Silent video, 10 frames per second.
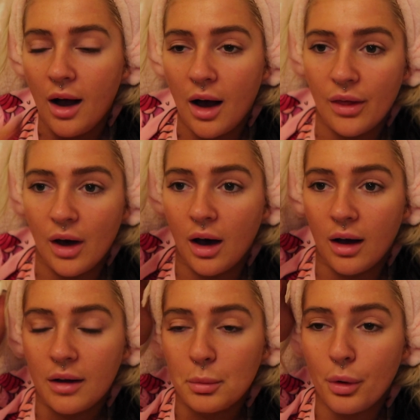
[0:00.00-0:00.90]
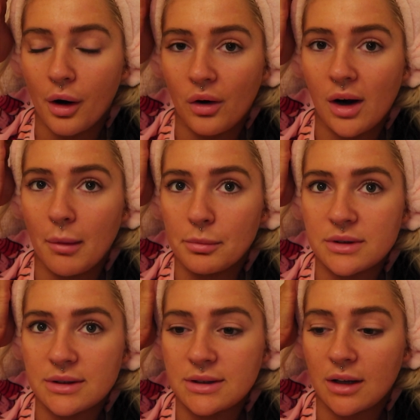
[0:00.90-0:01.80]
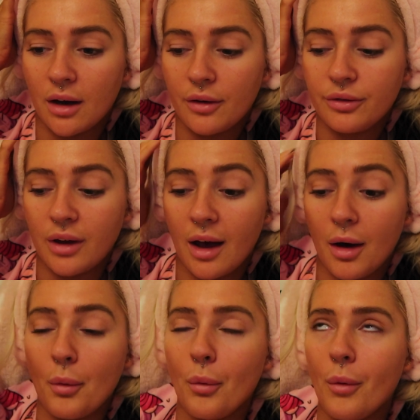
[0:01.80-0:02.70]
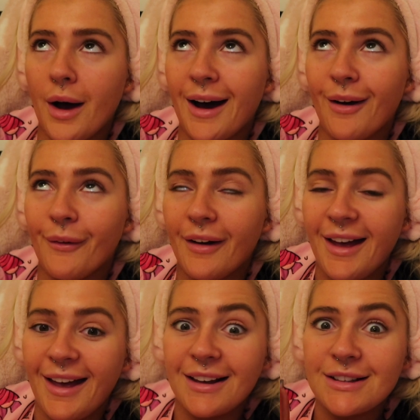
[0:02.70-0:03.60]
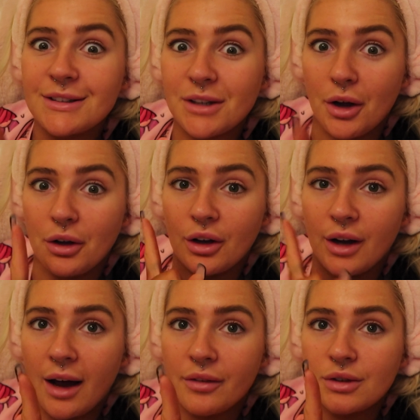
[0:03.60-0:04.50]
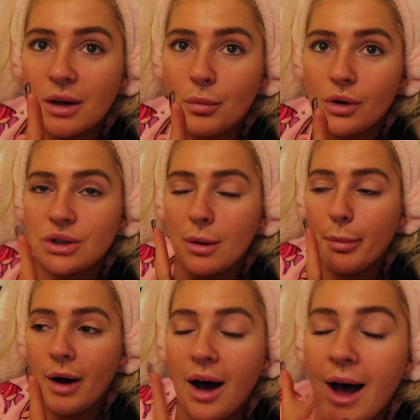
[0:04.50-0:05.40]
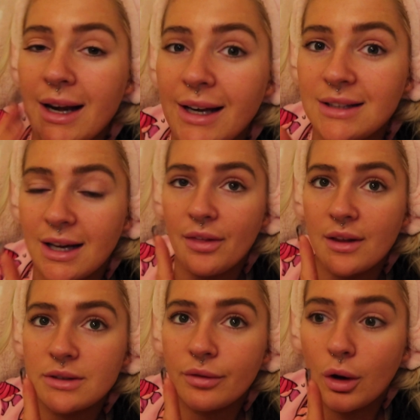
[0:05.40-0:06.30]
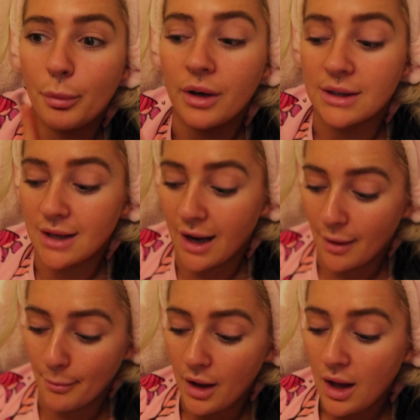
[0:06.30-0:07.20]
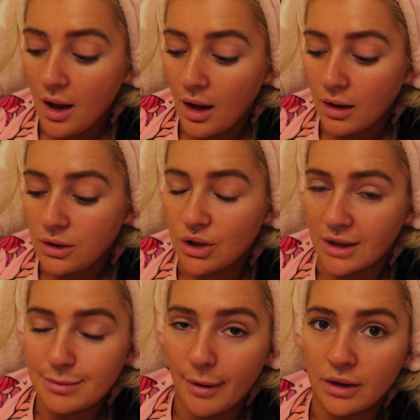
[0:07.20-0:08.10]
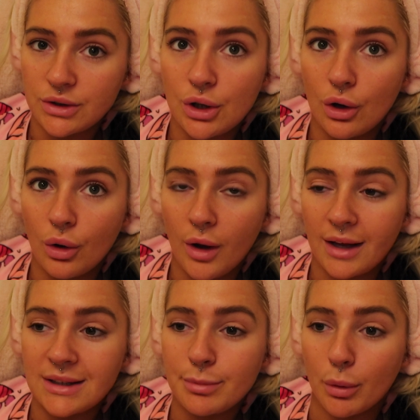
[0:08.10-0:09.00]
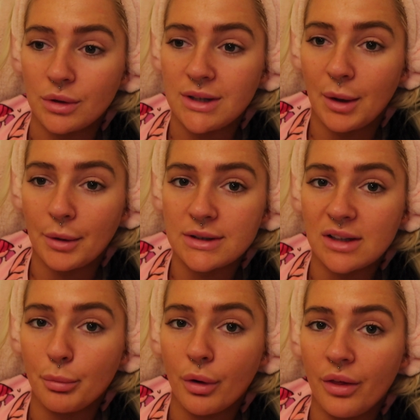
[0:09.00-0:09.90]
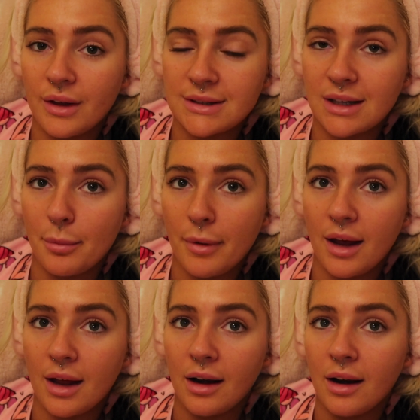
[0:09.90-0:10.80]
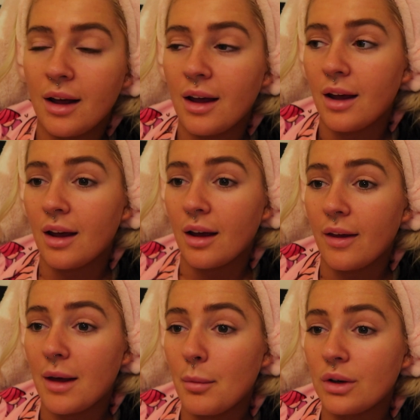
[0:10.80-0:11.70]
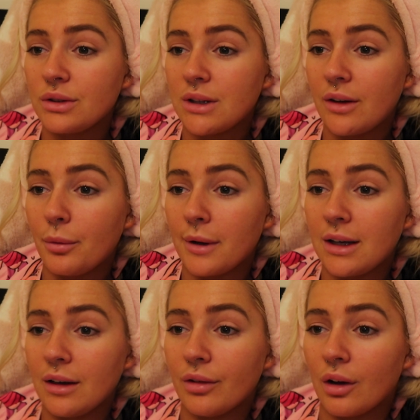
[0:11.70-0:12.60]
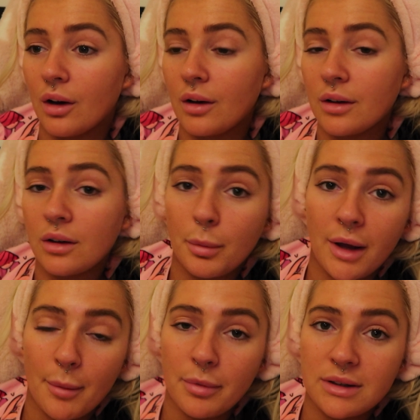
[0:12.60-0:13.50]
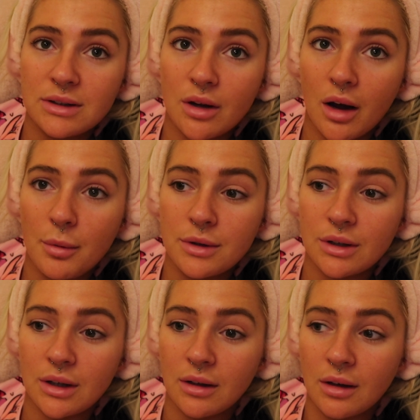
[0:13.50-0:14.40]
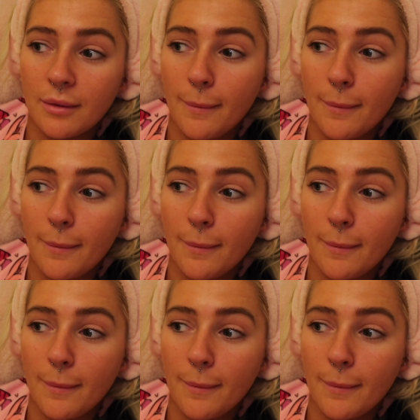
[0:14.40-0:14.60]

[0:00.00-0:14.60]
other programs and stuff. Yeah, wow. So good. Have to go and watch it. But I need to end this vlog because I'm just about to export it once I put this clip in. And then we're on to another weekly vlog. You'll be happy to know we're doing